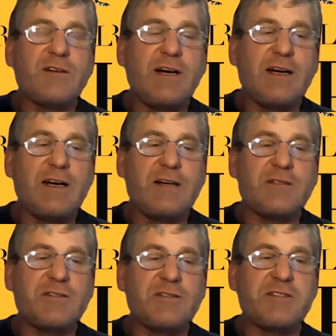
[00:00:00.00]
uh,
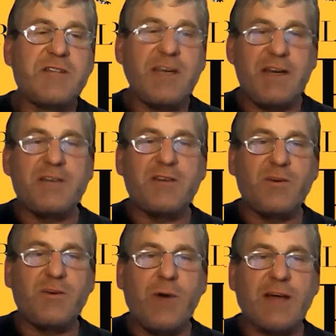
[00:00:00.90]
stick it into the
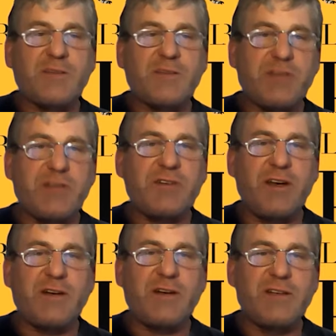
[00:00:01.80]
wax
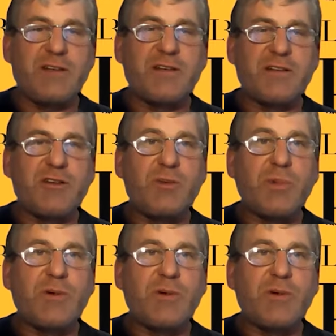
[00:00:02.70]
mixture, into the goop,